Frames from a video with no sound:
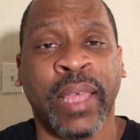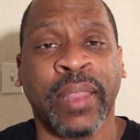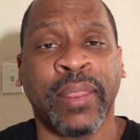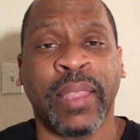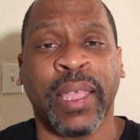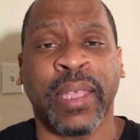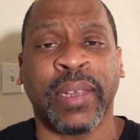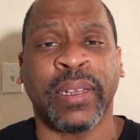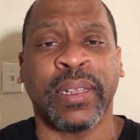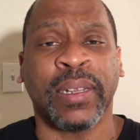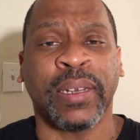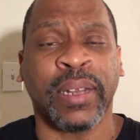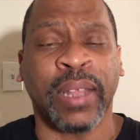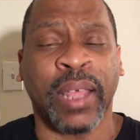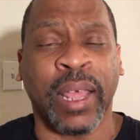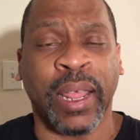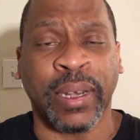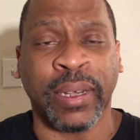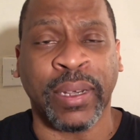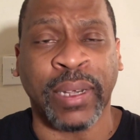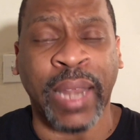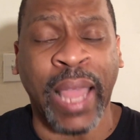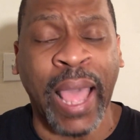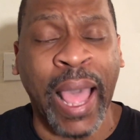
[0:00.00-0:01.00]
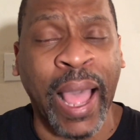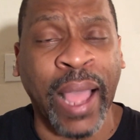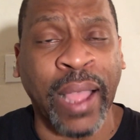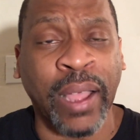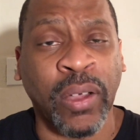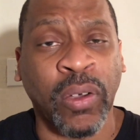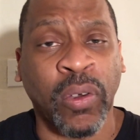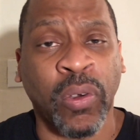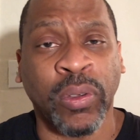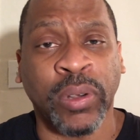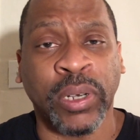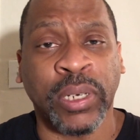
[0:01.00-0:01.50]
They did not
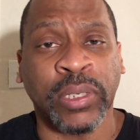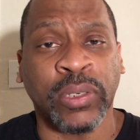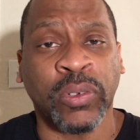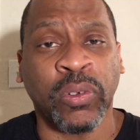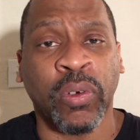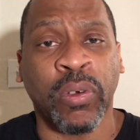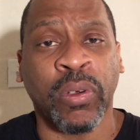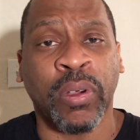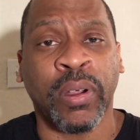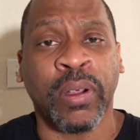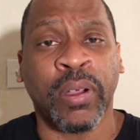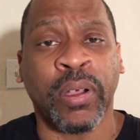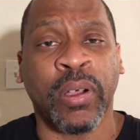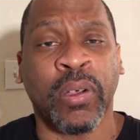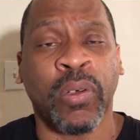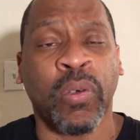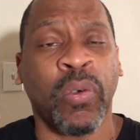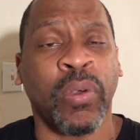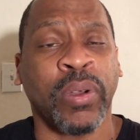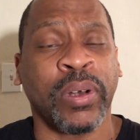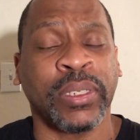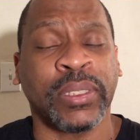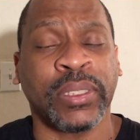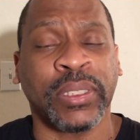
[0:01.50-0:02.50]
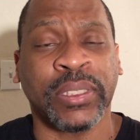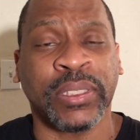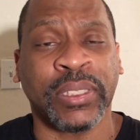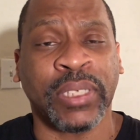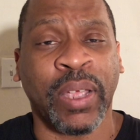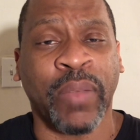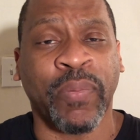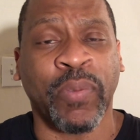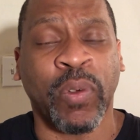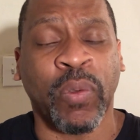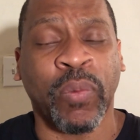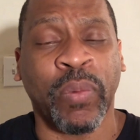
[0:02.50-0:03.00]
knock on the door, according to
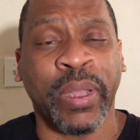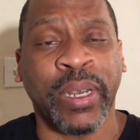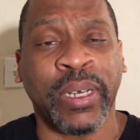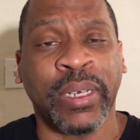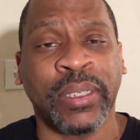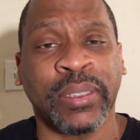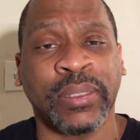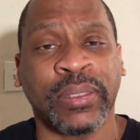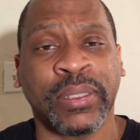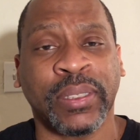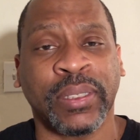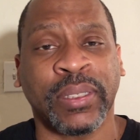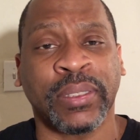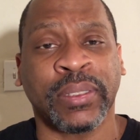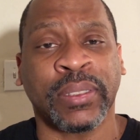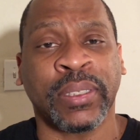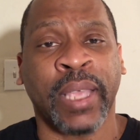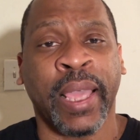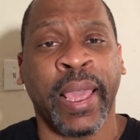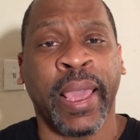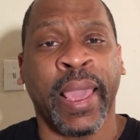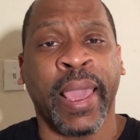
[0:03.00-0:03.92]
several witnesses.